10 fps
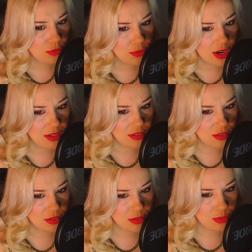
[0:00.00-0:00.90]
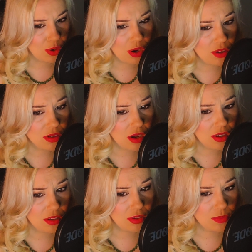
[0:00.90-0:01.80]
friends were all
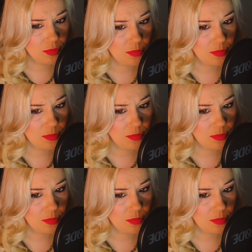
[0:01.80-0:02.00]
gone.